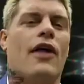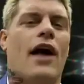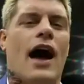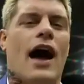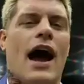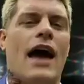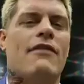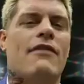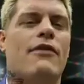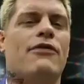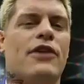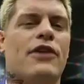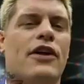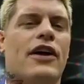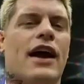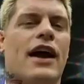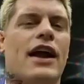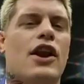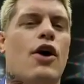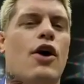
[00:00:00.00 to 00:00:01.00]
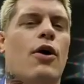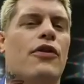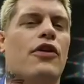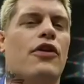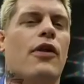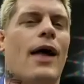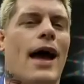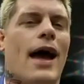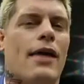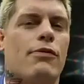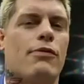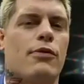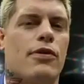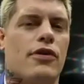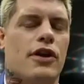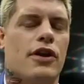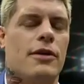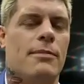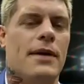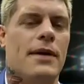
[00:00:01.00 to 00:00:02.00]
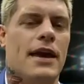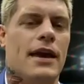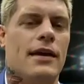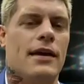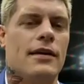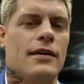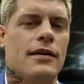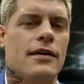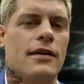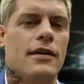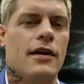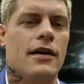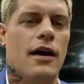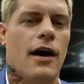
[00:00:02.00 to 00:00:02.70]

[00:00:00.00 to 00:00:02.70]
I have a feeling I know what the last one's gonna be. Okay.